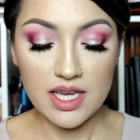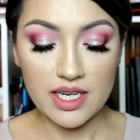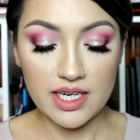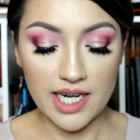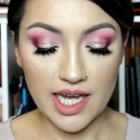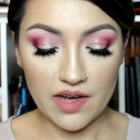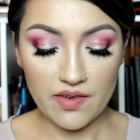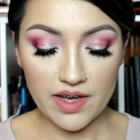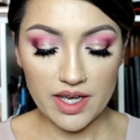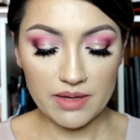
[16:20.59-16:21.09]

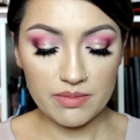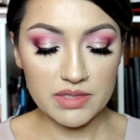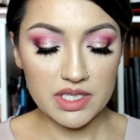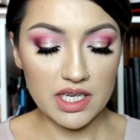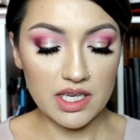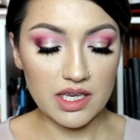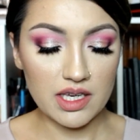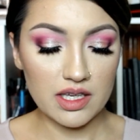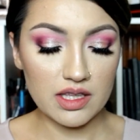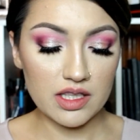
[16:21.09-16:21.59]
Now I'm
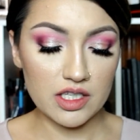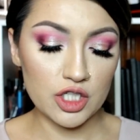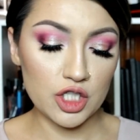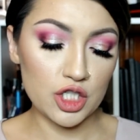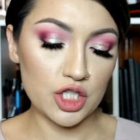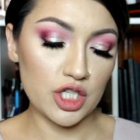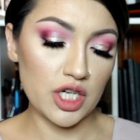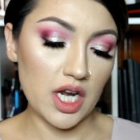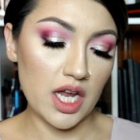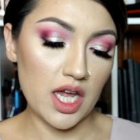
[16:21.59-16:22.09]
taking the
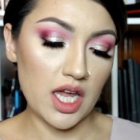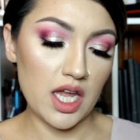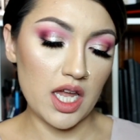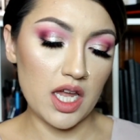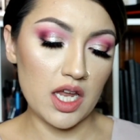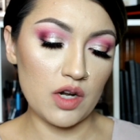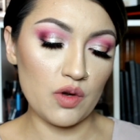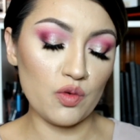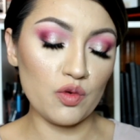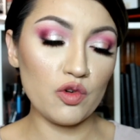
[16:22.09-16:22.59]

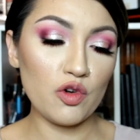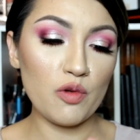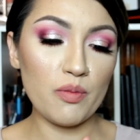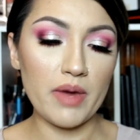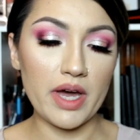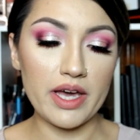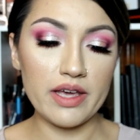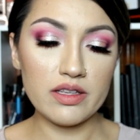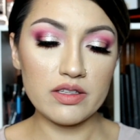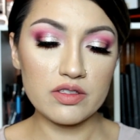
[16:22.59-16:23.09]
shade Uno
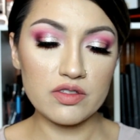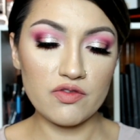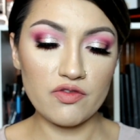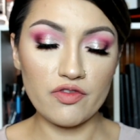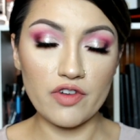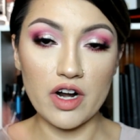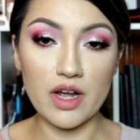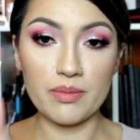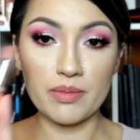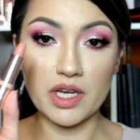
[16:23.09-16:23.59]
Mas
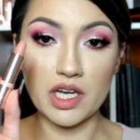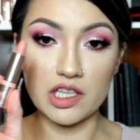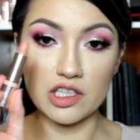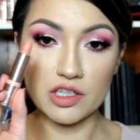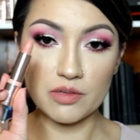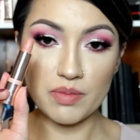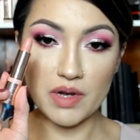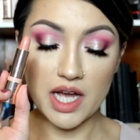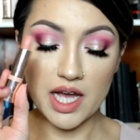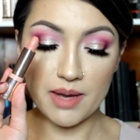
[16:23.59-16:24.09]
from
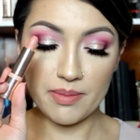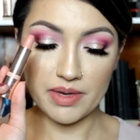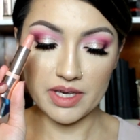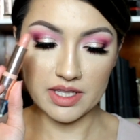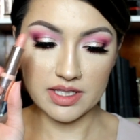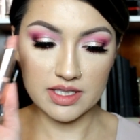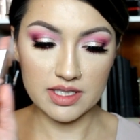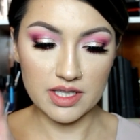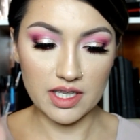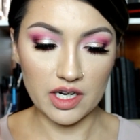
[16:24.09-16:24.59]
ColourPop.
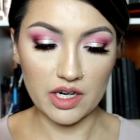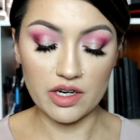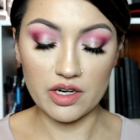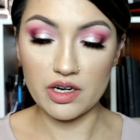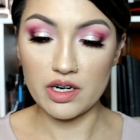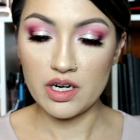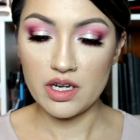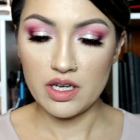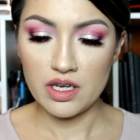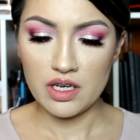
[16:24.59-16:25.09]
It's
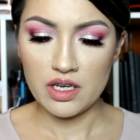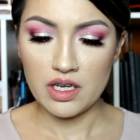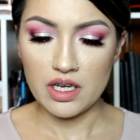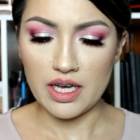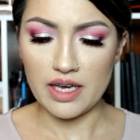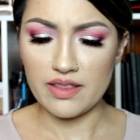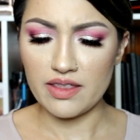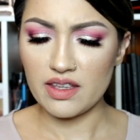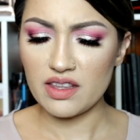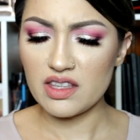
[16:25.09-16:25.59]
their,
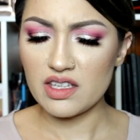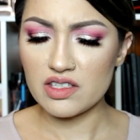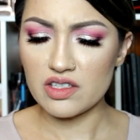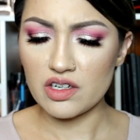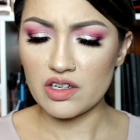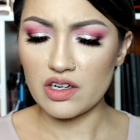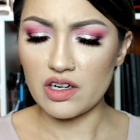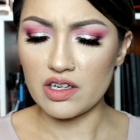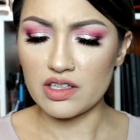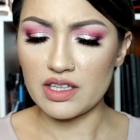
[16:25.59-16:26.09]
I think these
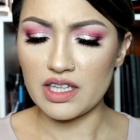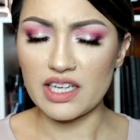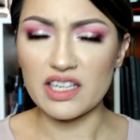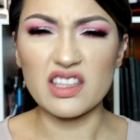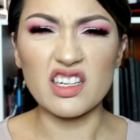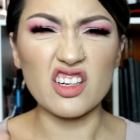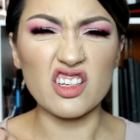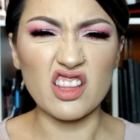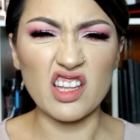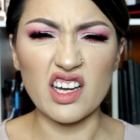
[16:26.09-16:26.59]
are called
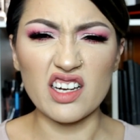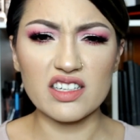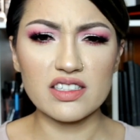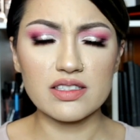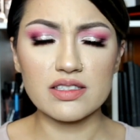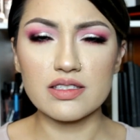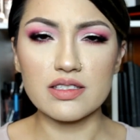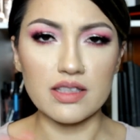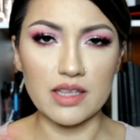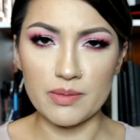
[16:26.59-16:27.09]
like their
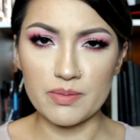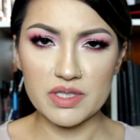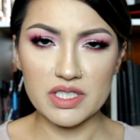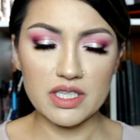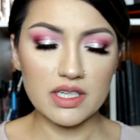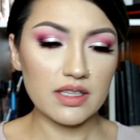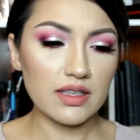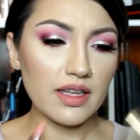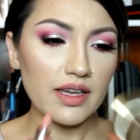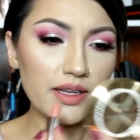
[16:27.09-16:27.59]
Luxe
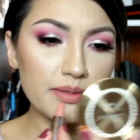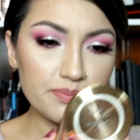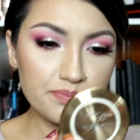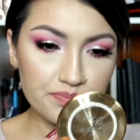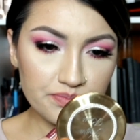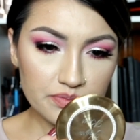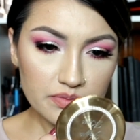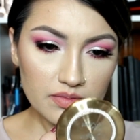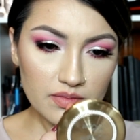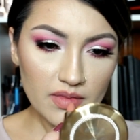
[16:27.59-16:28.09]
lipstick line.
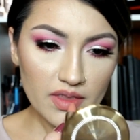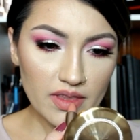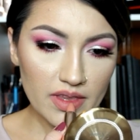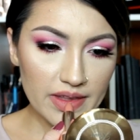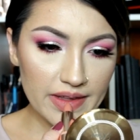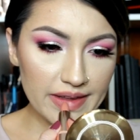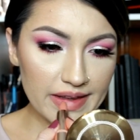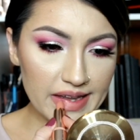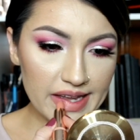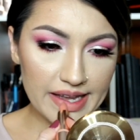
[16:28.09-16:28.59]

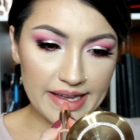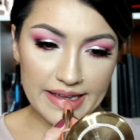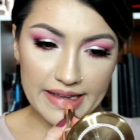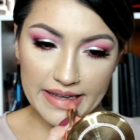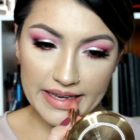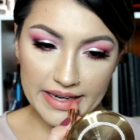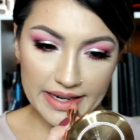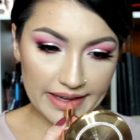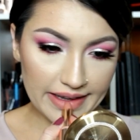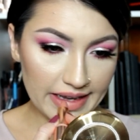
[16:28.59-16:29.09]

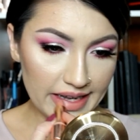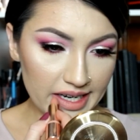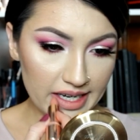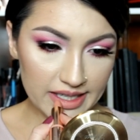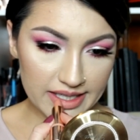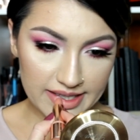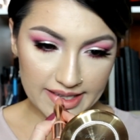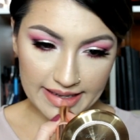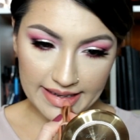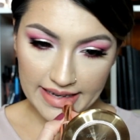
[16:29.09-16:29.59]
And again,
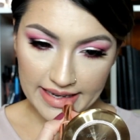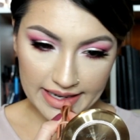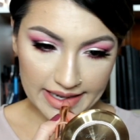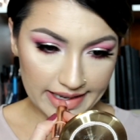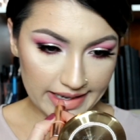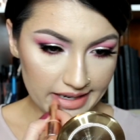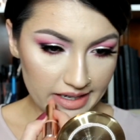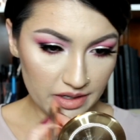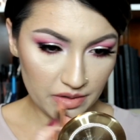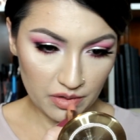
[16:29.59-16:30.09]
it's like
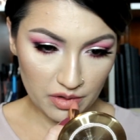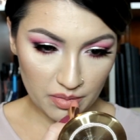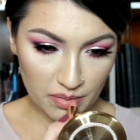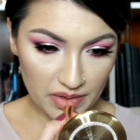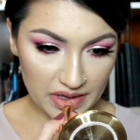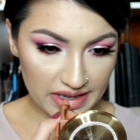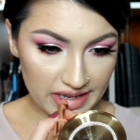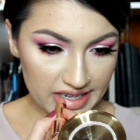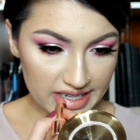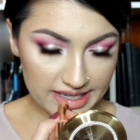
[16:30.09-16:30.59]
a nude
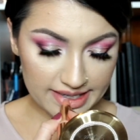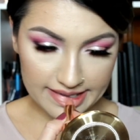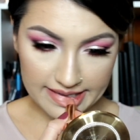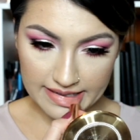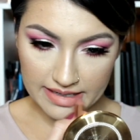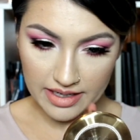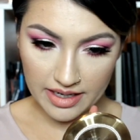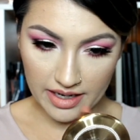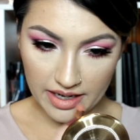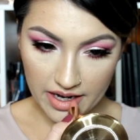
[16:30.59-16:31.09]
peach
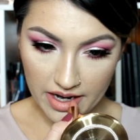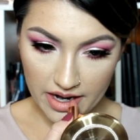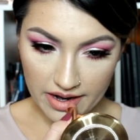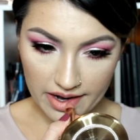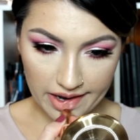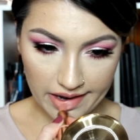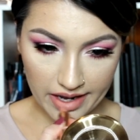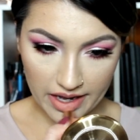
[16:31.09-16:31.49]
shade.